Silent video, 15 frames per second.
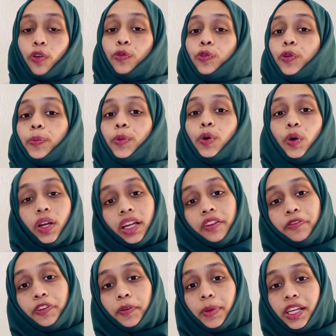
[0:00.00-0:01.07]
For more
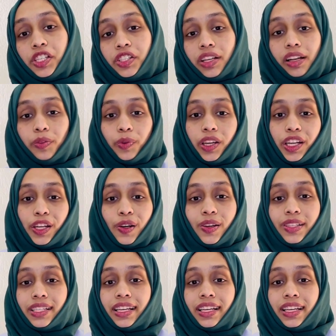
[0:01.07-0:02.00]
informational videos,